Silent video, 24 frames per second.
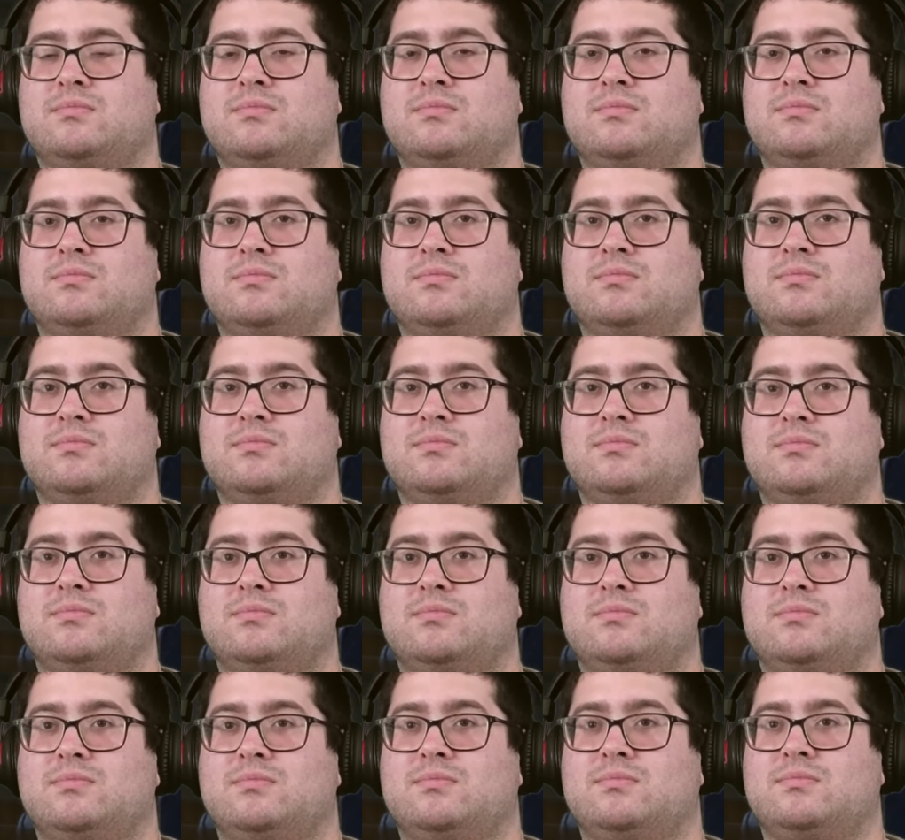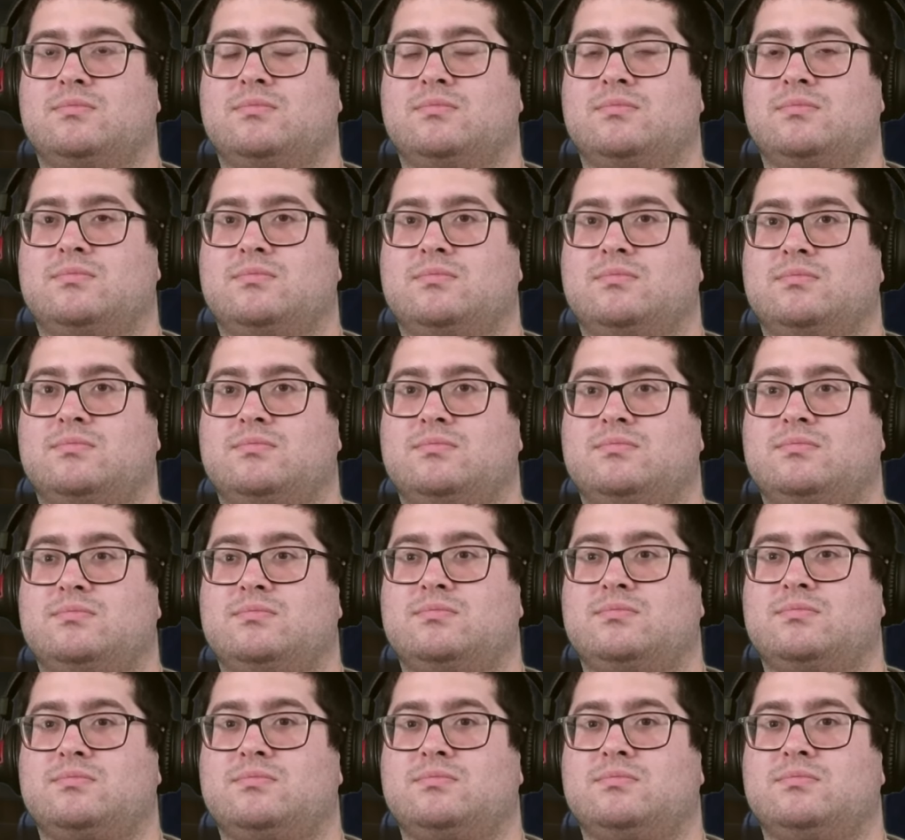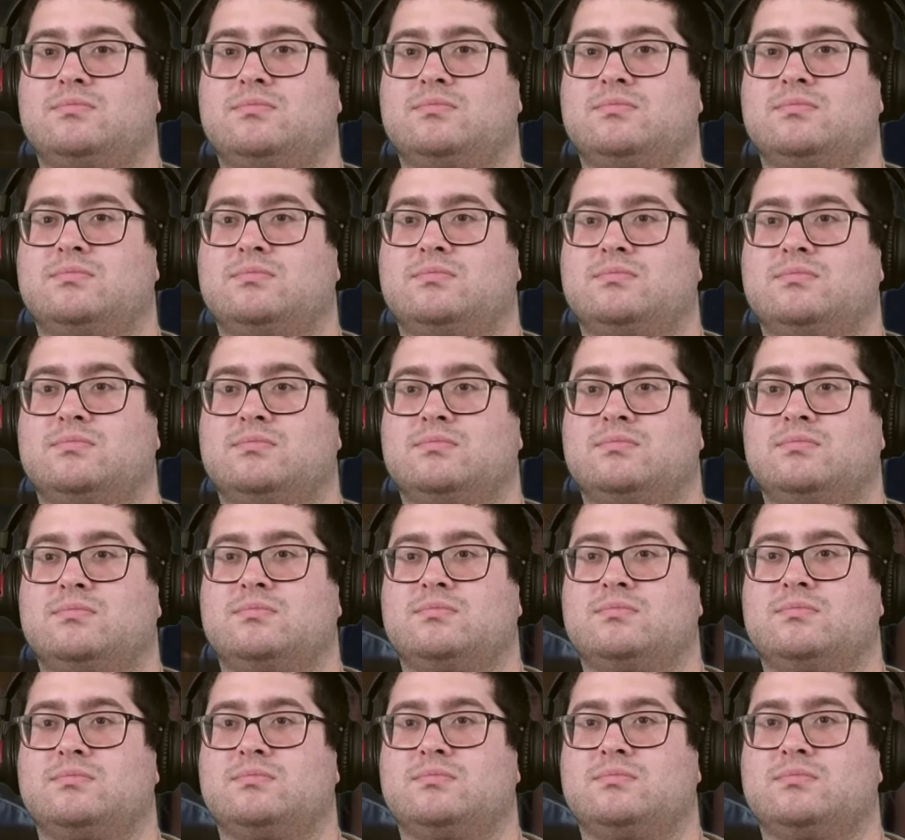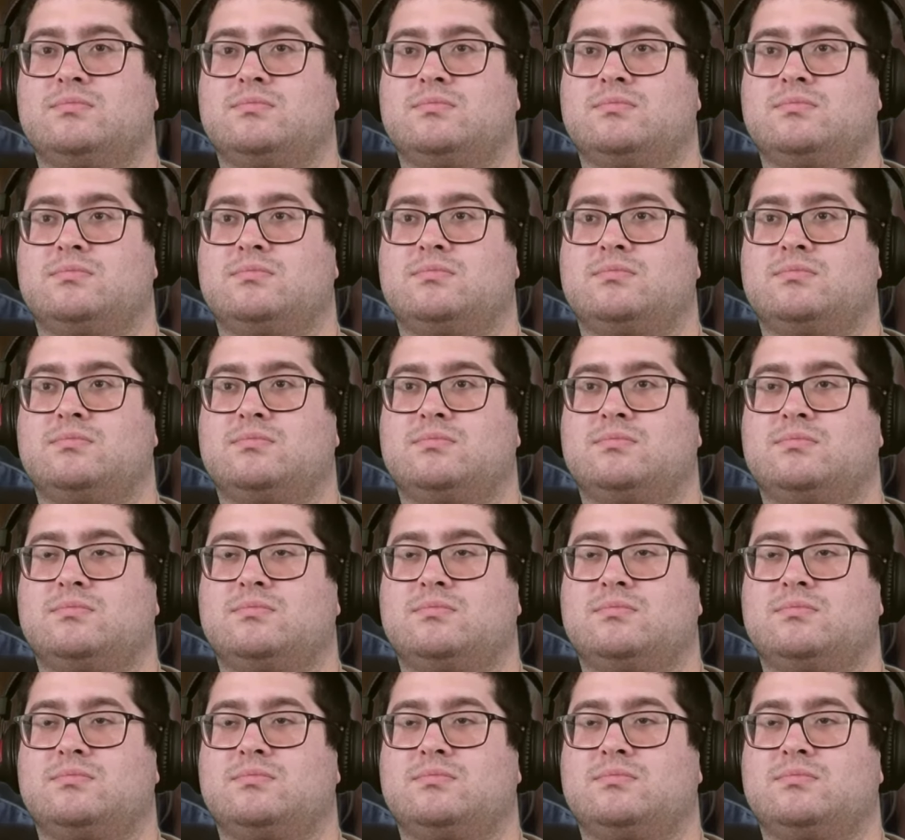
This person isn't speaking.